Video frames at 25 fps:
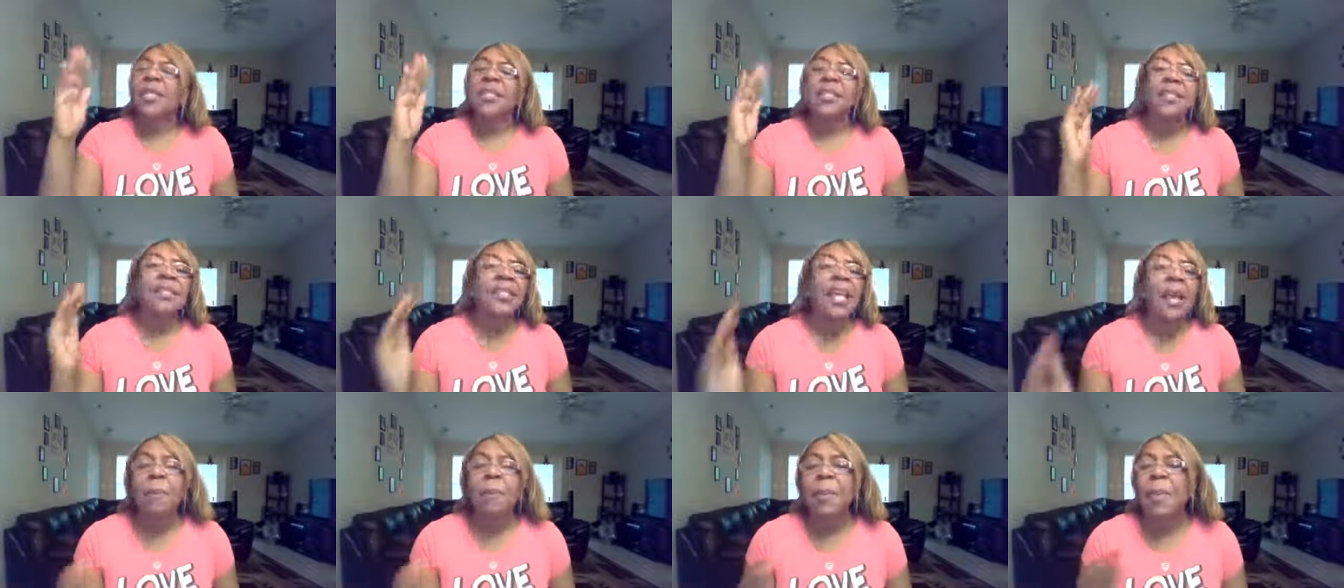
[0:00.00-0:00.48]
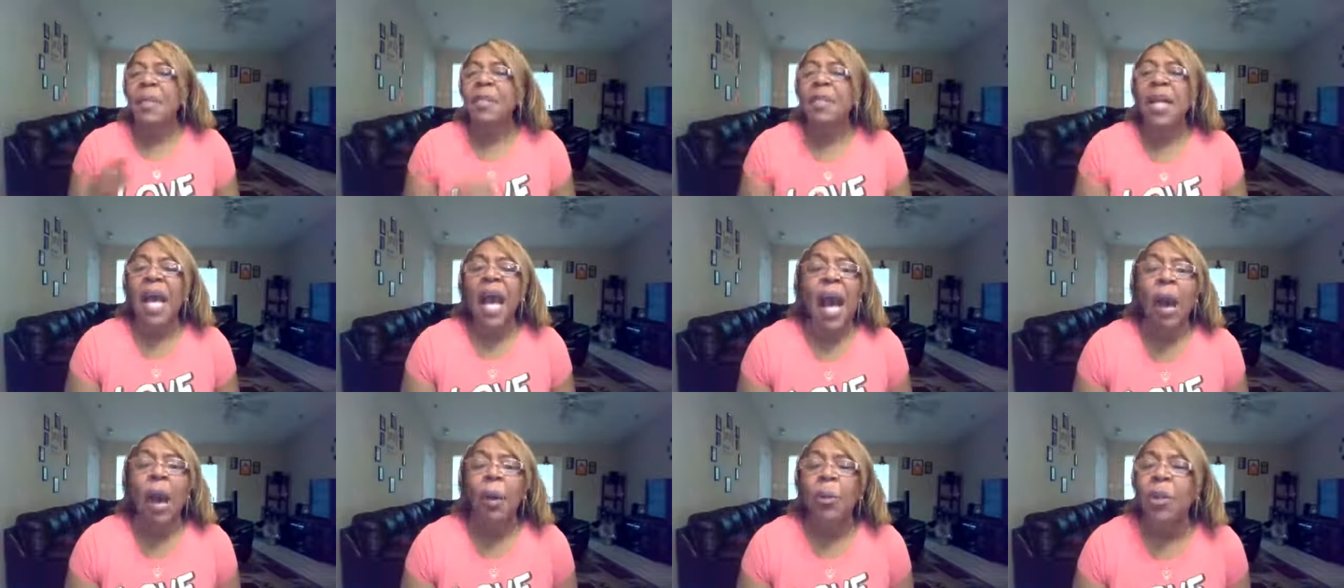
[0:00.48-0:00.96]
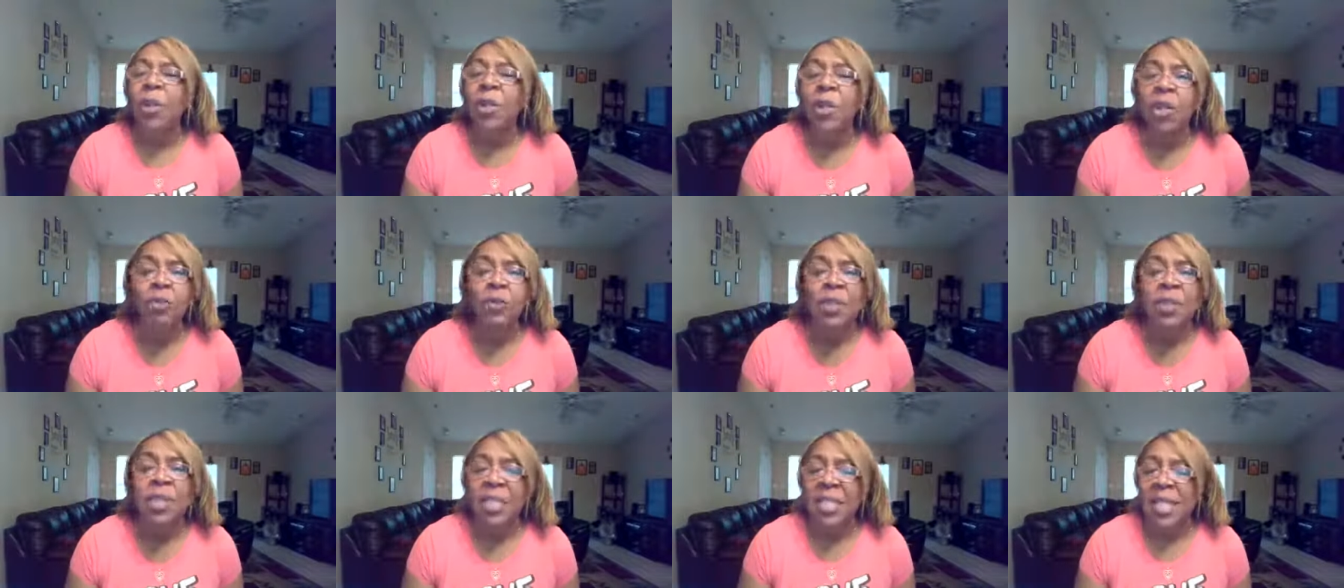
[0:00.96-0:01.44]
step into our
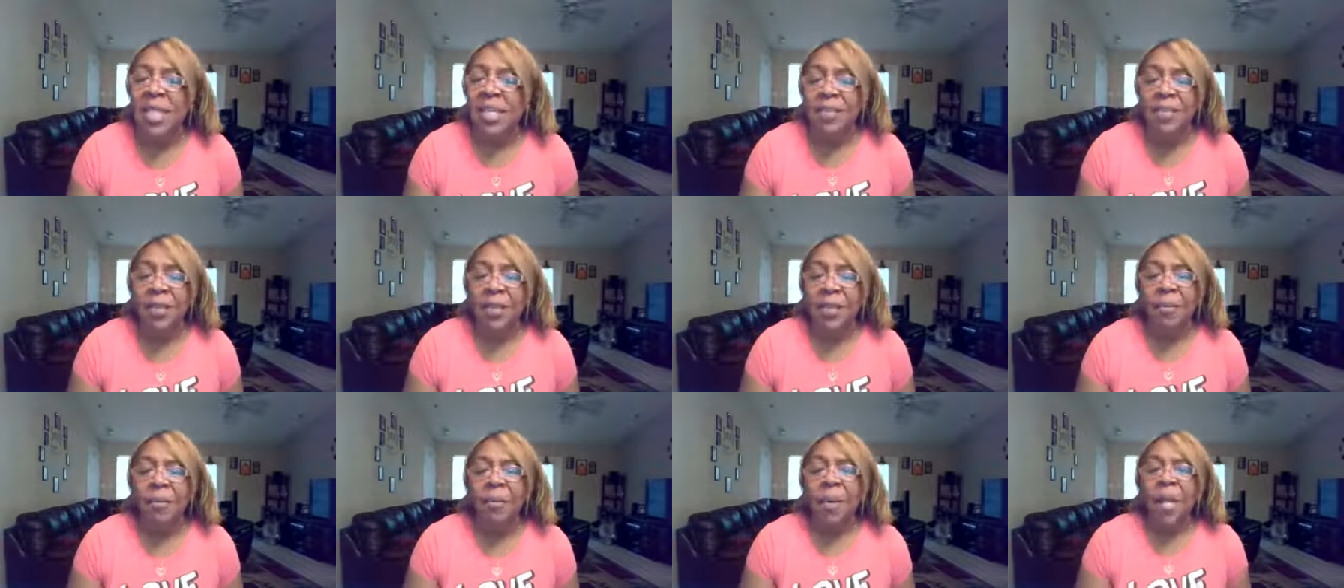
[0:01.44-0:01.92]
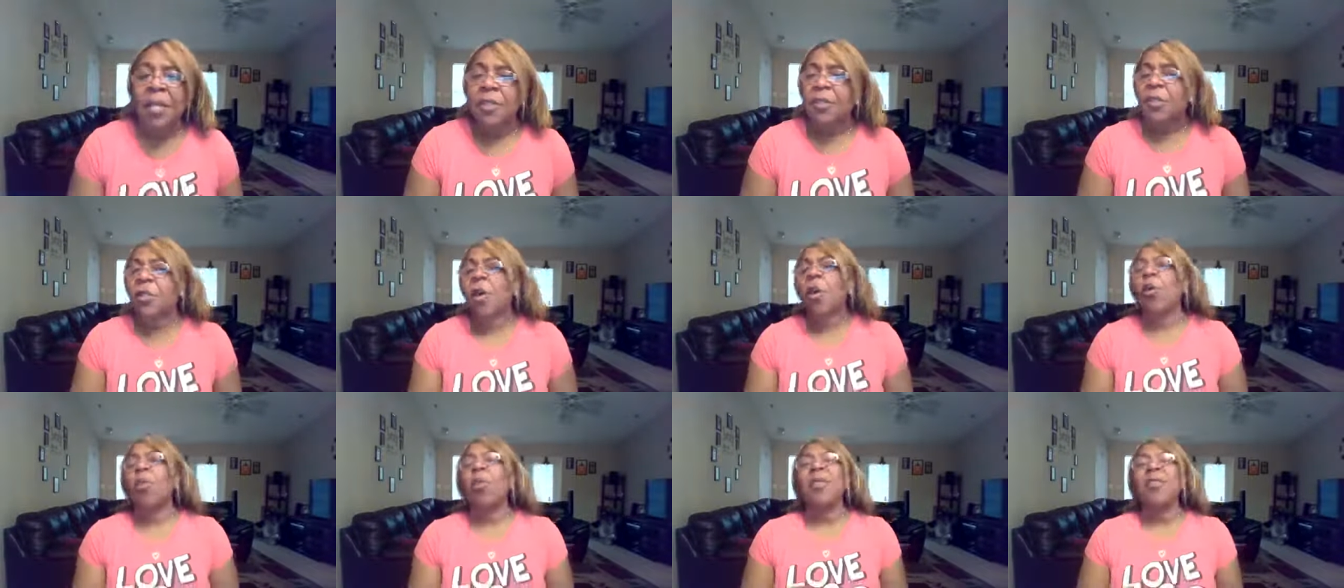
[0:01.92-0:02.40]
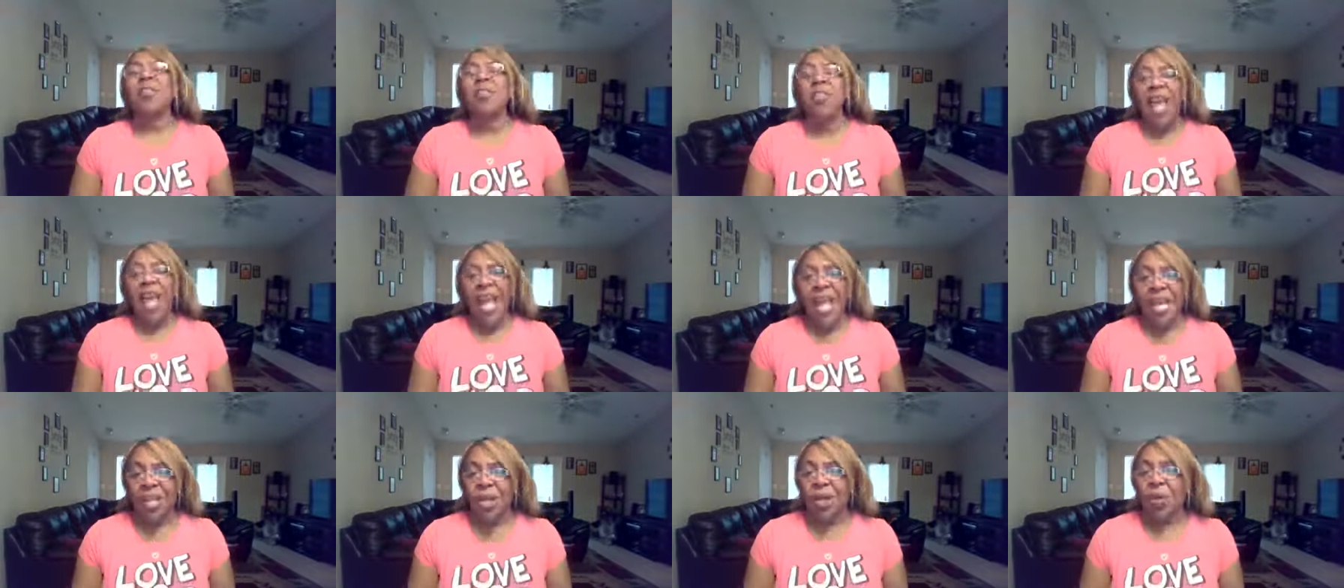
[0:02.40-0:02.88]
new season so we
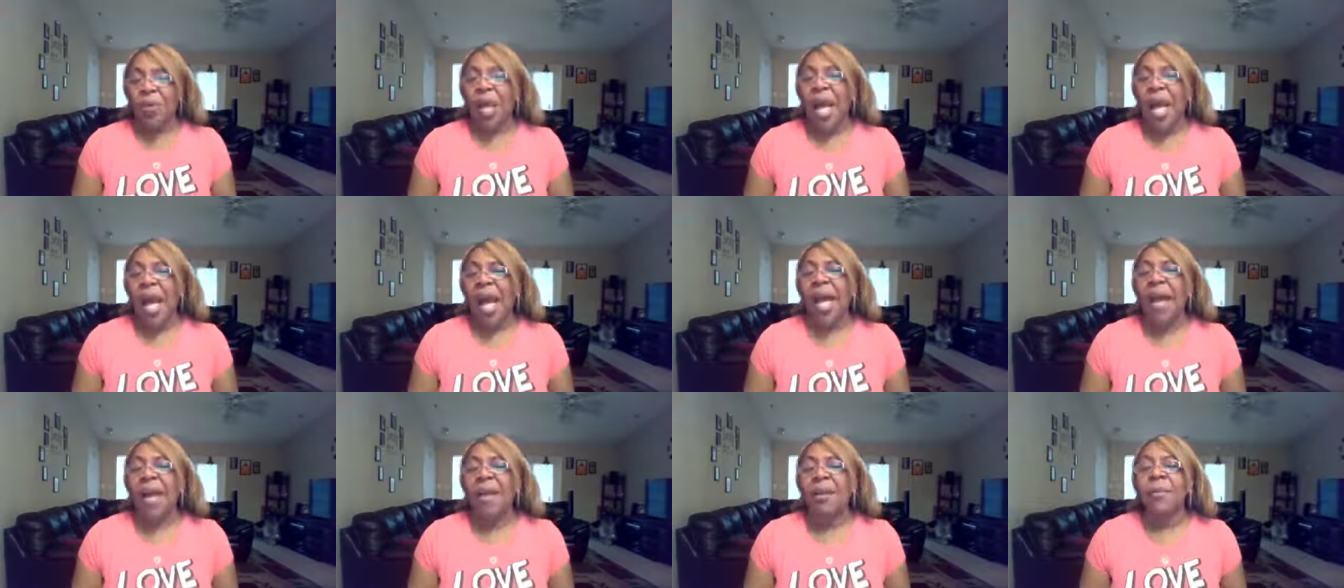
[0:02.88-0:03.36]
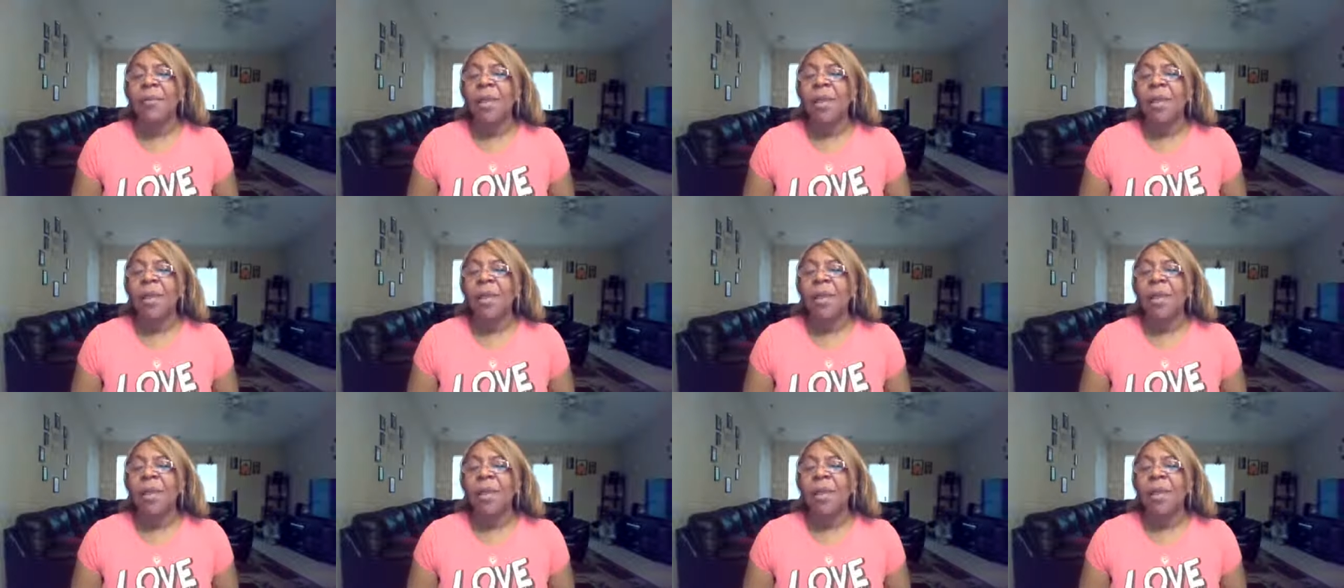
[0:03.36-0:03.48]
thank you god